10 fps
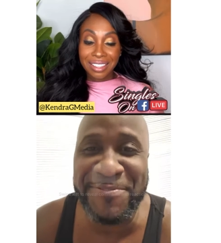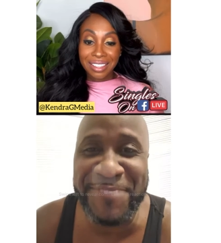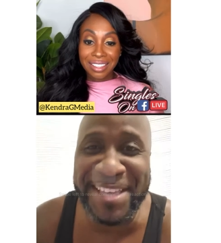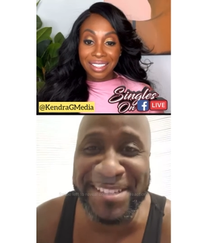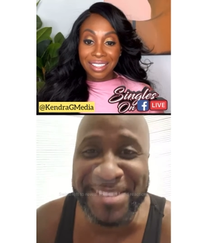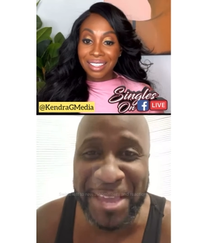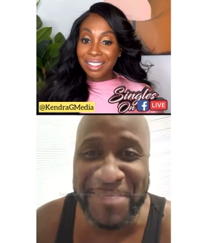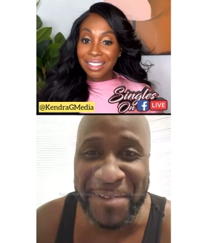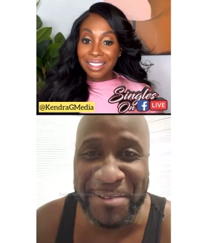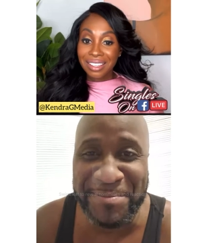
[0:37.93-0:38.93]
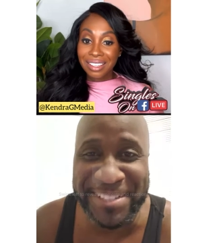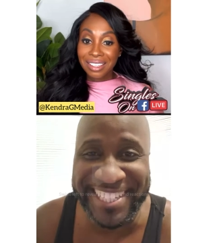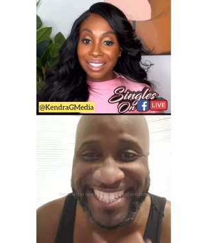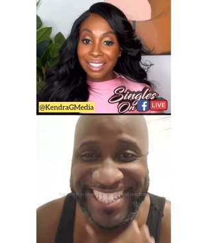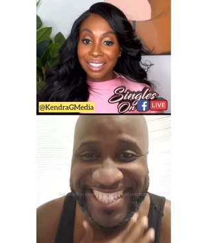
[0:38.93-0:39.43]
Speaker 1: face came up.
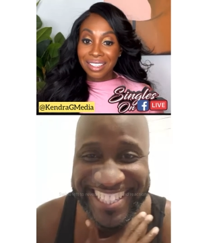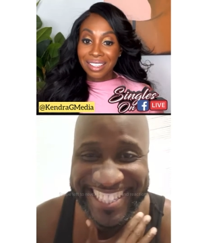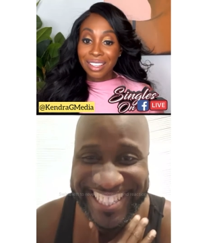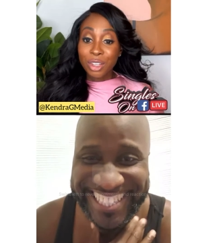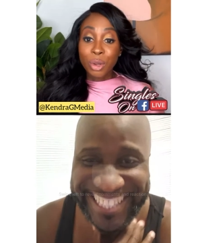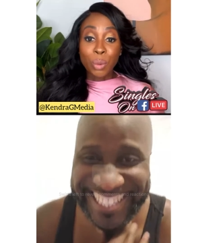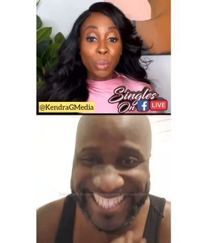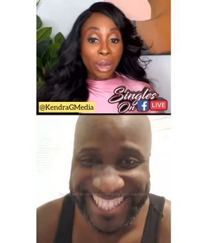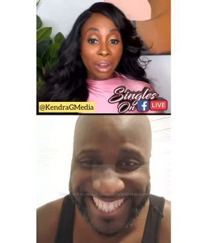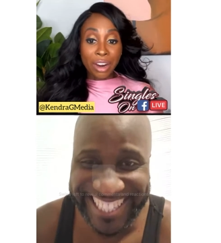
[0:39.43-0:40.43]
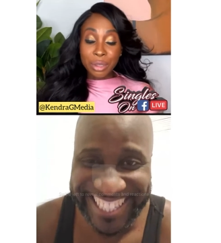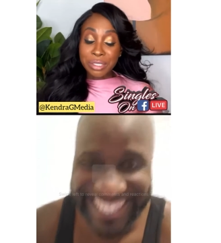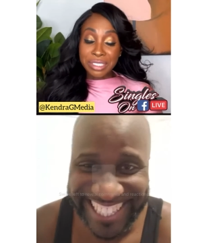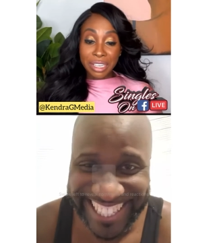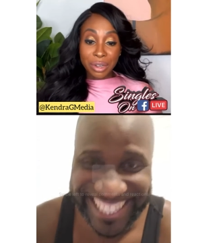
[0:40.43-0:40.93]
Speaker 2: well, are you
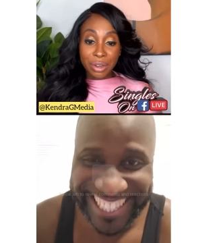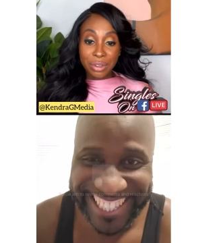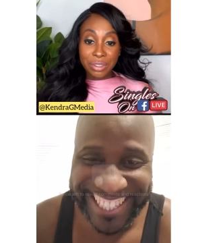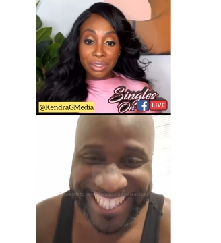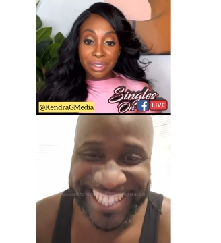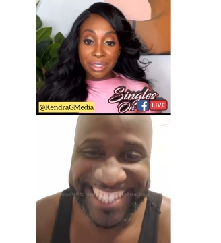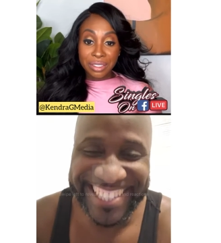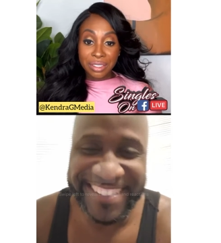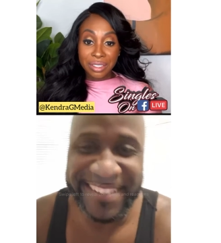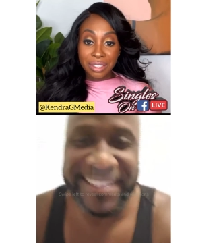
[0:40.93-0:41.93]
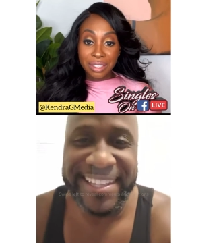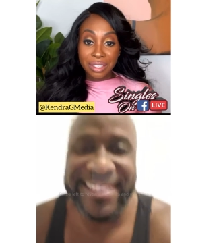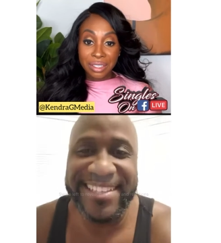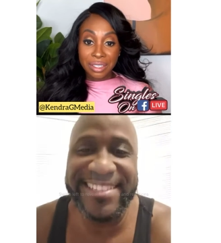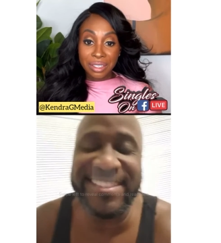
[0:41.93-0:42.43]
single?
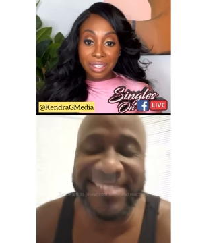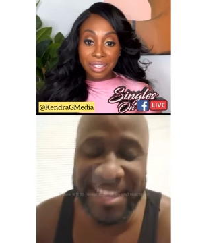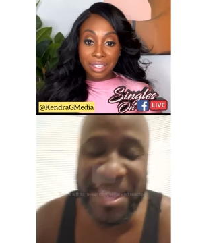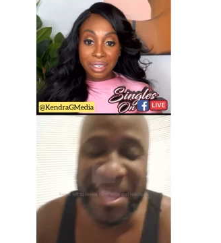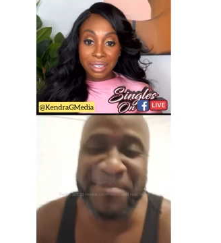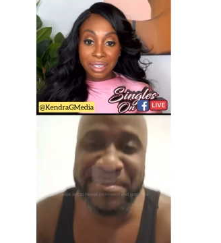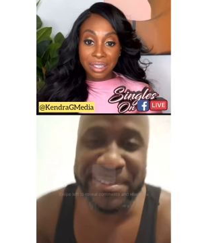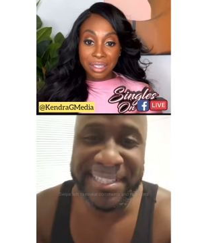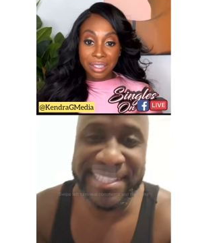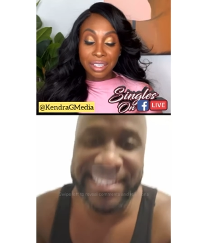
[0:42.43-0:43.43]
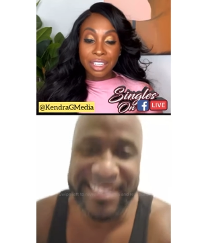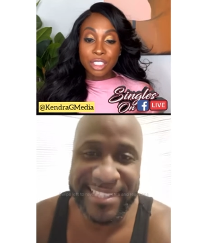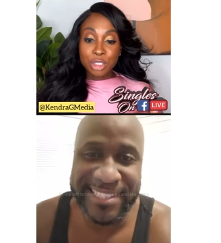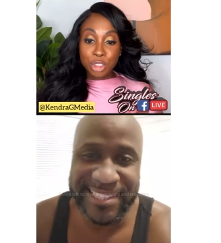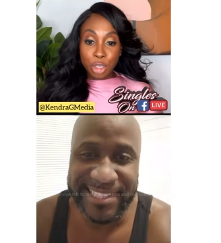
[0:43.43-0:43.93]
Speaker 1: Yes, I am.
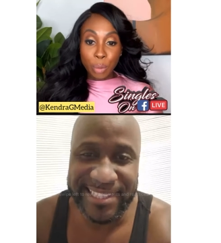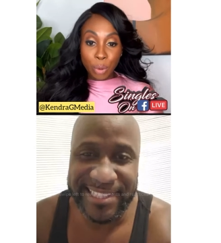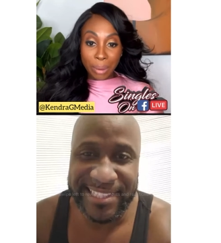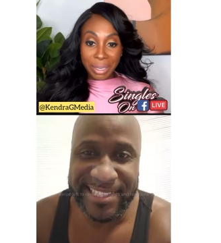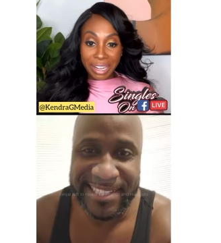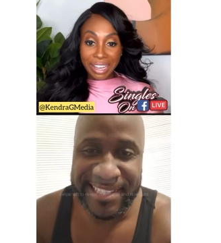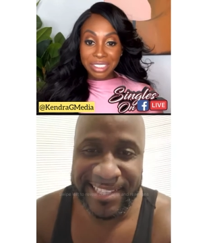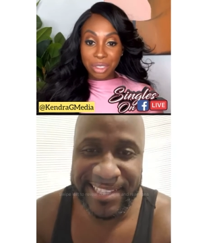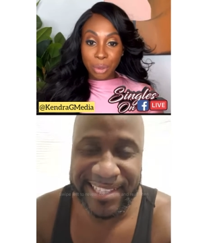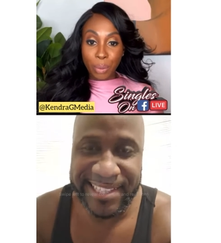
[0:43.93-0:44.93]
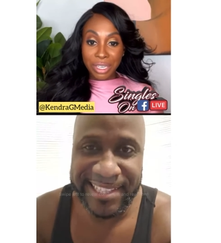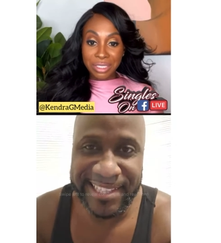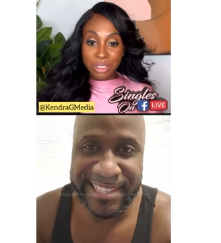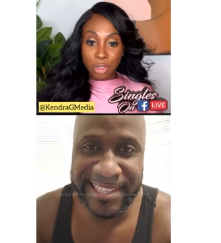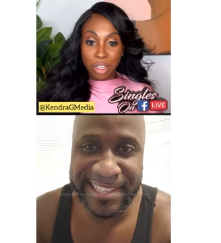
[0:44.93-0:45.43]
Speaker 2: Do you want me to ask you the question
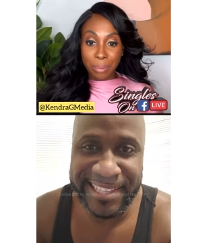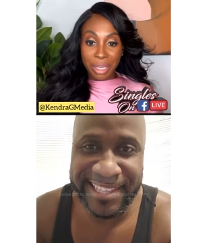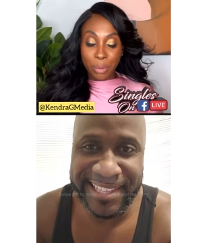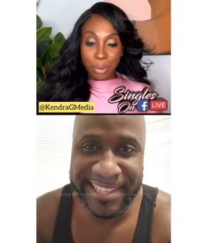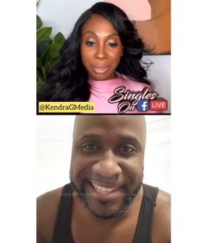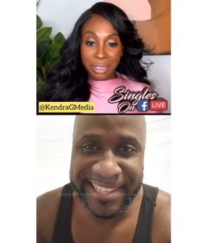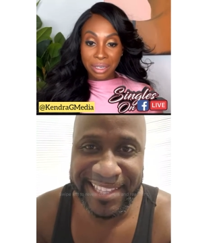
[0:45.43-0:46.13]
so you can meet women?